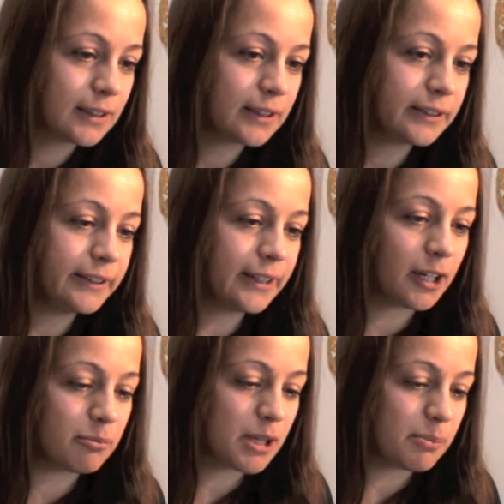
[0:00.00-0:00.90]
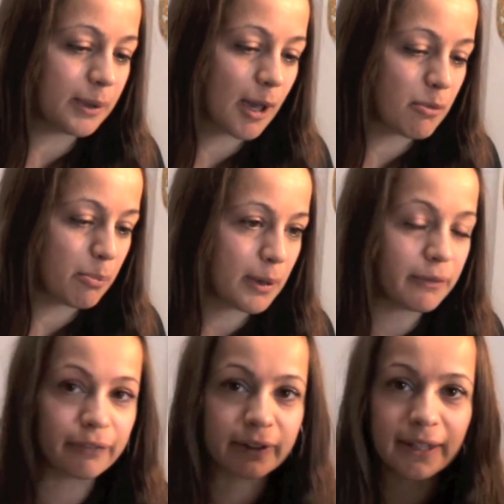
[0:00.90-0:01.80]
And yeah, maybe I'm a bit
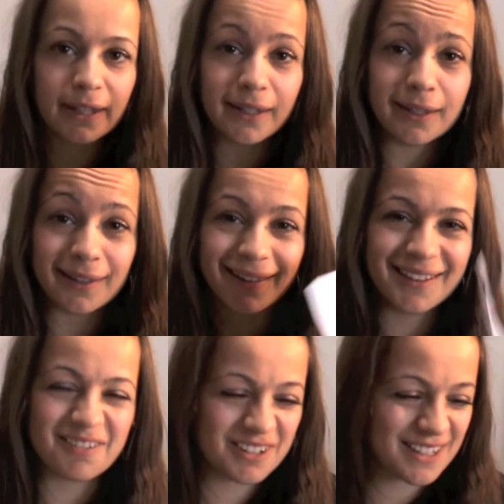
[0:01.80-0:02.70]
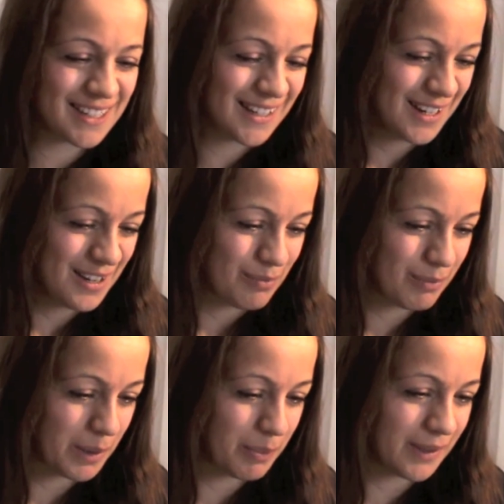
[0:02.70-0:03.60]
of a geek, and
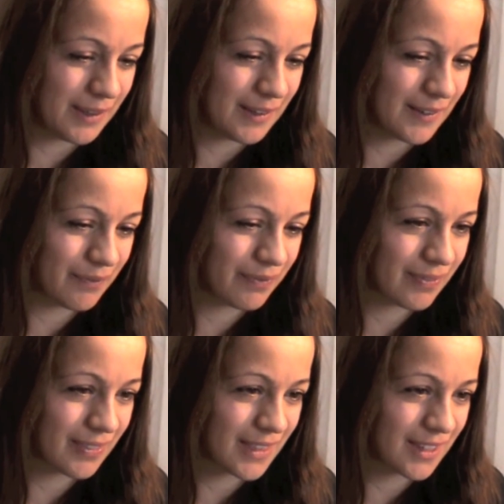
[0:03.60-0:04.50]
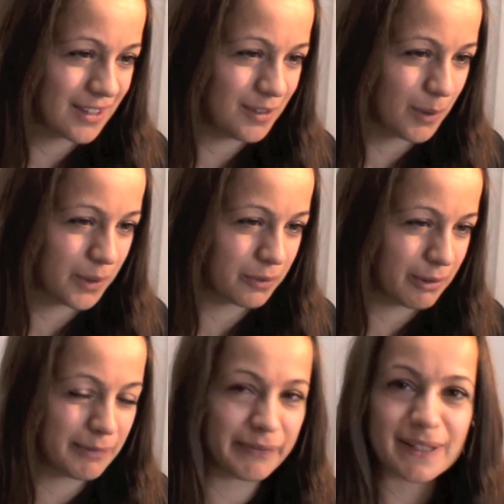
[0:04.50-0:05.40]
maybe you won't
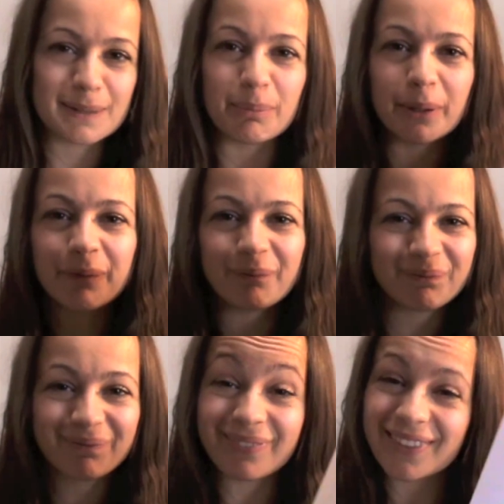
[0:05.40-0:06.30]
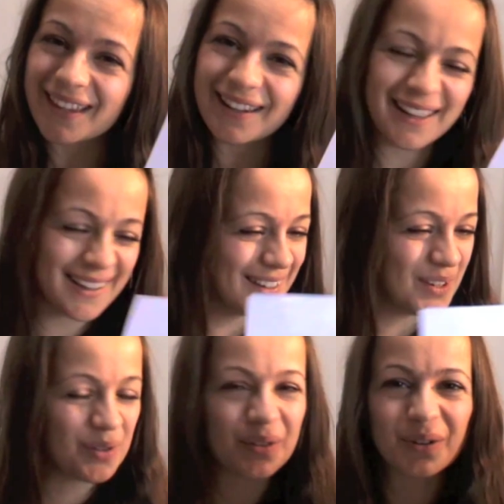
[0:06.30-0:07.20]
agree with this, but
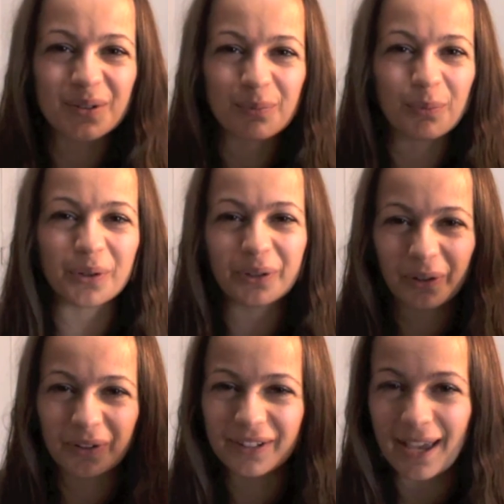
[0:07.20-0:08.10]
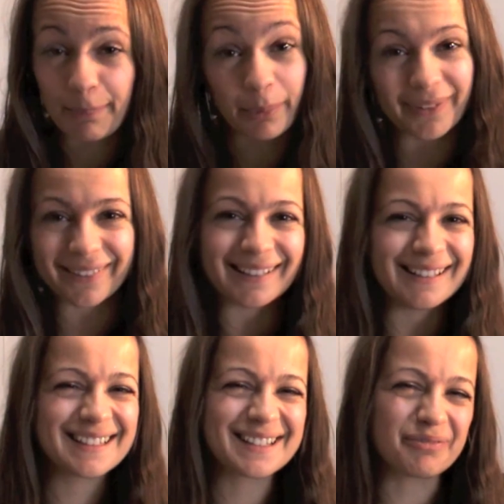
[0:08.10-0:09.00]
who knows what could happen.
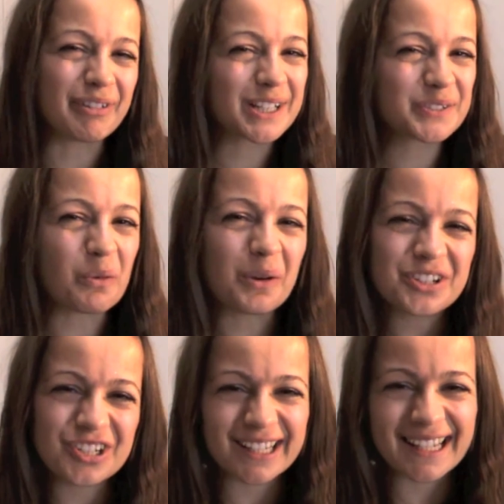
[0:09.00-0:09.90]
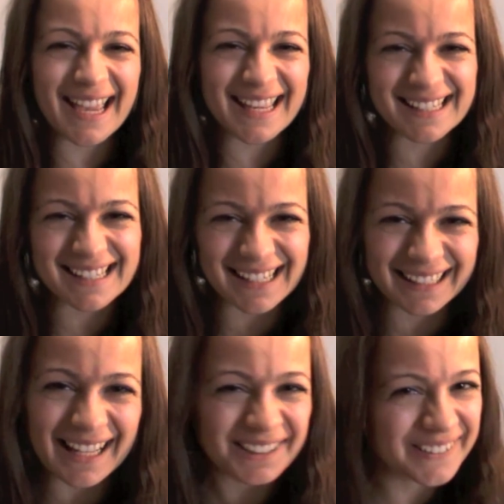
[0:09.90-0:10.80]
So thanks for watching, and
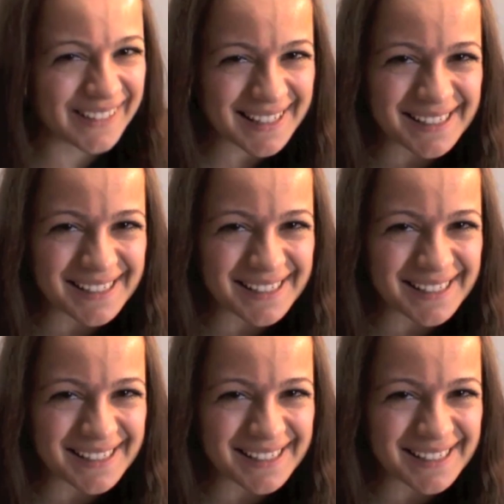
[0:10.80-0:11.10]
catch you next